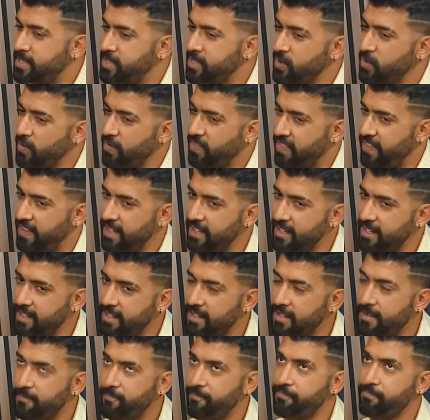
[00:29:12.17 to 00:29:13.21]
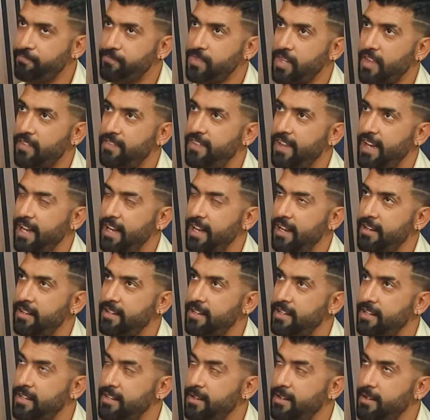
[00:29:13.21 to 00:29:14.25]
But do you think
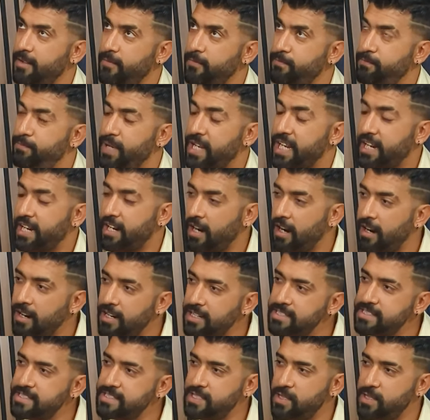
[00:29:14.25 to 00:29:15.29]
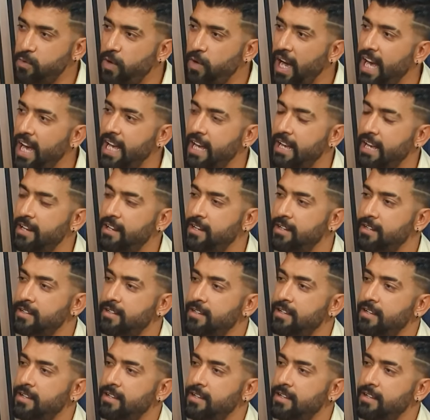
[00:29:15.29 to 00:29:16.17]
that because you had